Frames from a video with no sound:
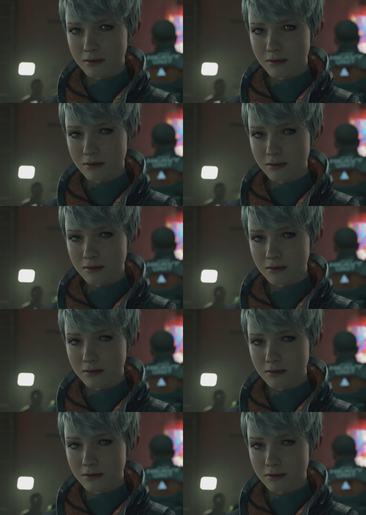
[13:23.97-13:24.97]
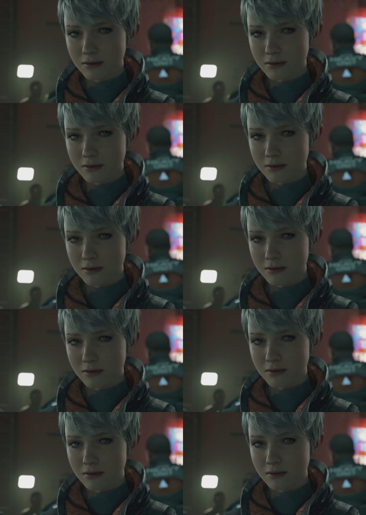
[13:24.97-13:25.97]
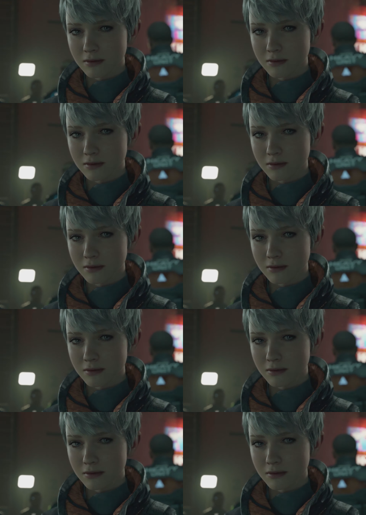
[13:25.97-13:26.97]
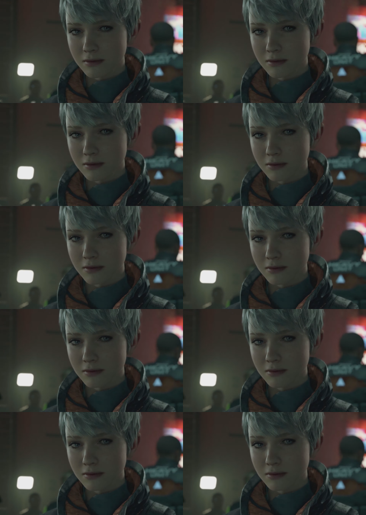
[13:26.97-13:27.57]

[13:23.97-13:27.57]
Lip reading: (silence)